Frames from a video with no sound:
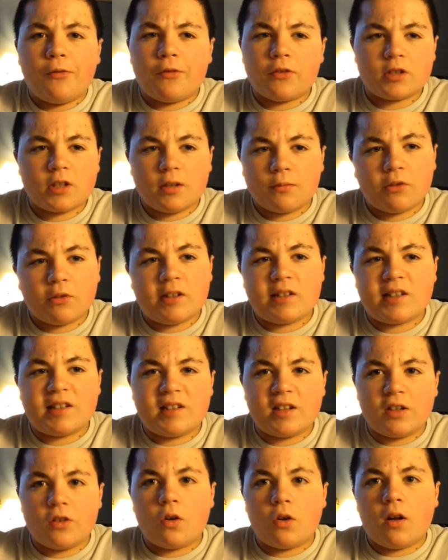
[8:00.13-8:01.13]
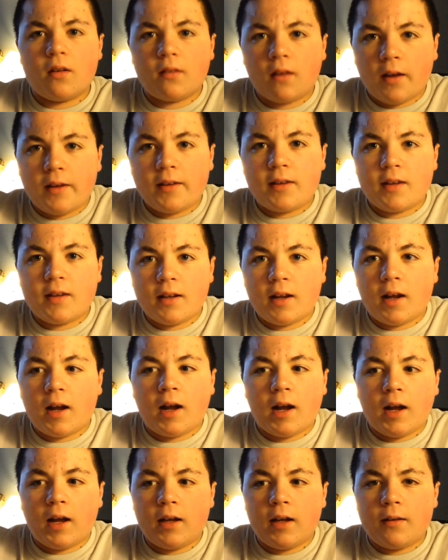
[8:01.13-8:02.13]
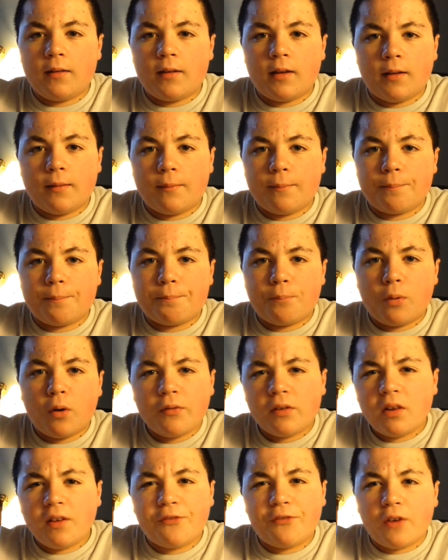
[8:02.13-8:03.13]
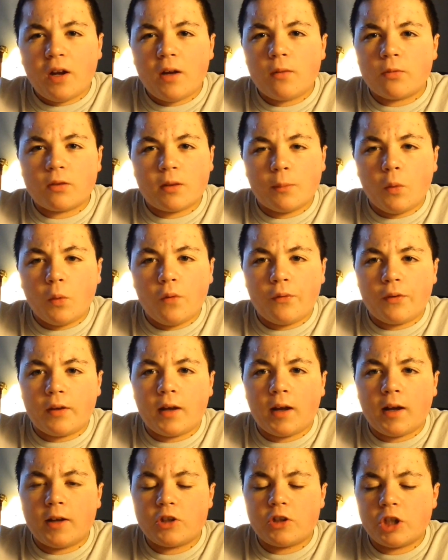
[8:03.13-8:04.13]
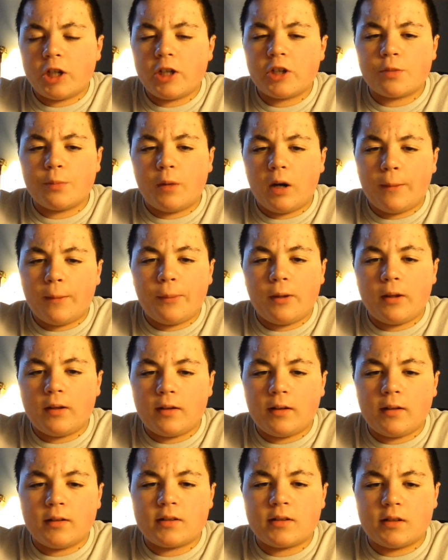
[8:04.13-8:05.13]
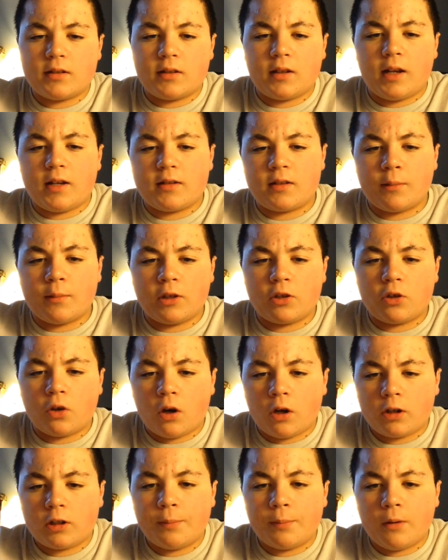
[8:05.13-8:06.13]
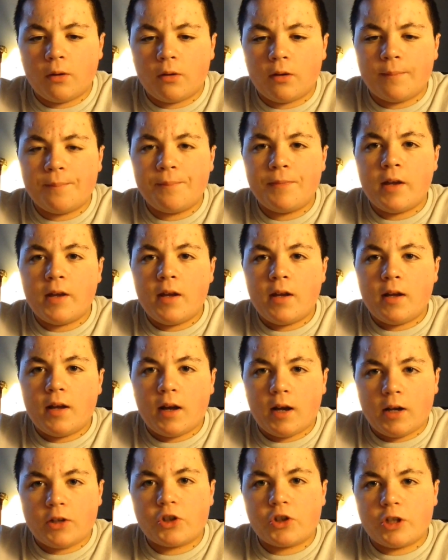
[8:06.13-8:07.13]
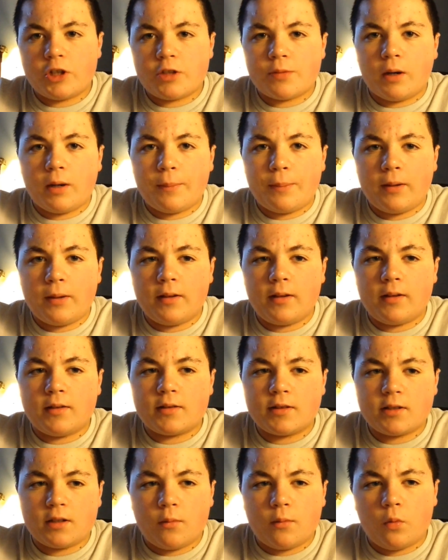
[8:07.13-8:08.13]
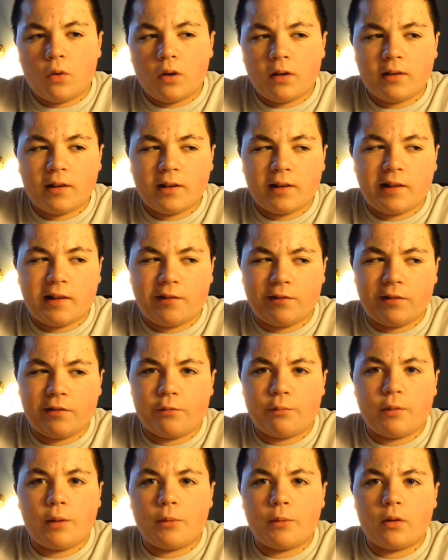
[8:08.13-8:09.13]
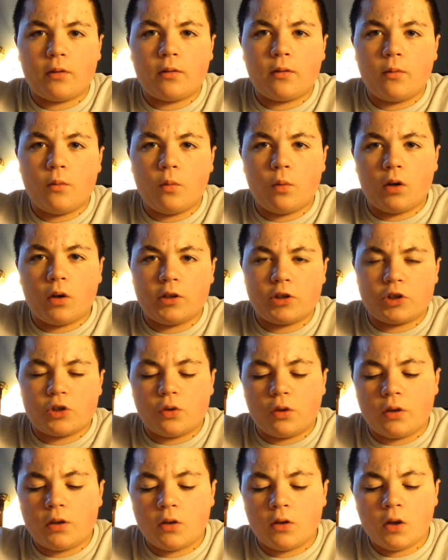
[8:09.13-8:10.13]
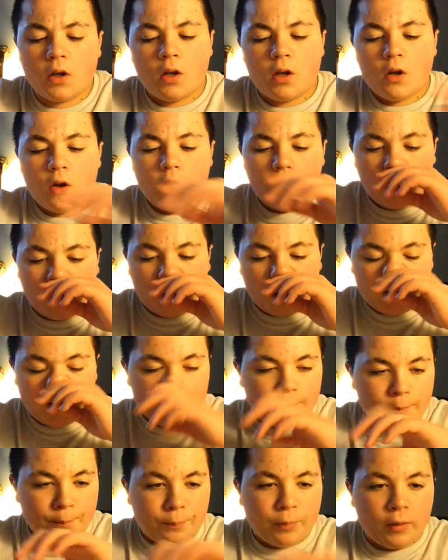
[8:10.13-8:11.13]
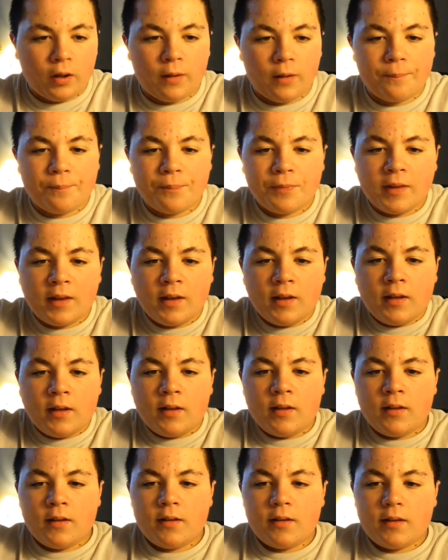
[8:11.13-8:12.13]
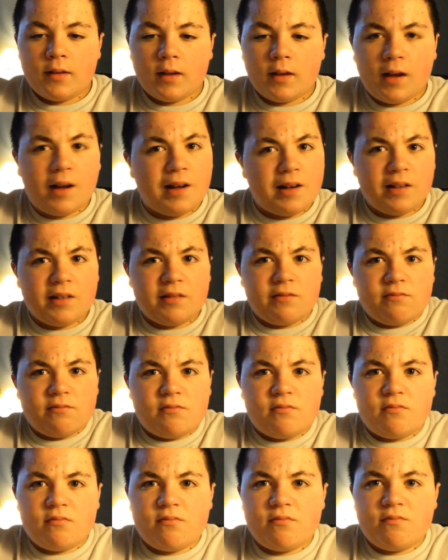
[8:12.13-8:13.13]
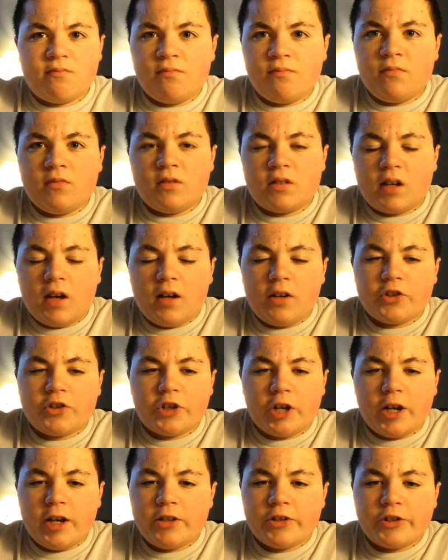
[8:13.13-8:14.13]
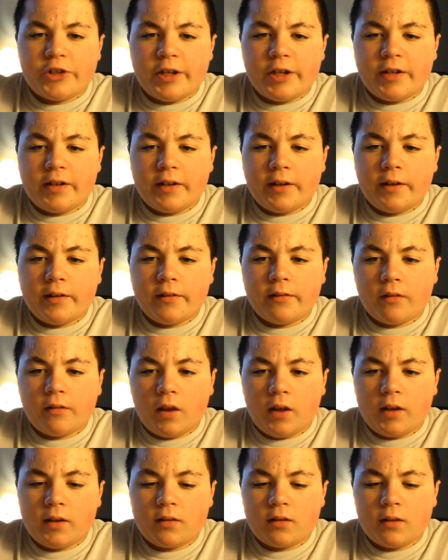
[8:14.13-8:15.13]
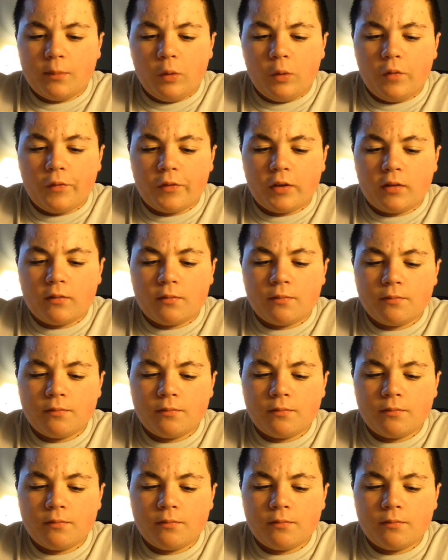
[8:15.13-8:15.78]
some reason, did not like it. I am perfectly fine with the movie. I changed my opinion since last time I talked about it. I changed my opinion somewhat. I can't really remember where I stood on it, but I kind of changed, and I liked the movie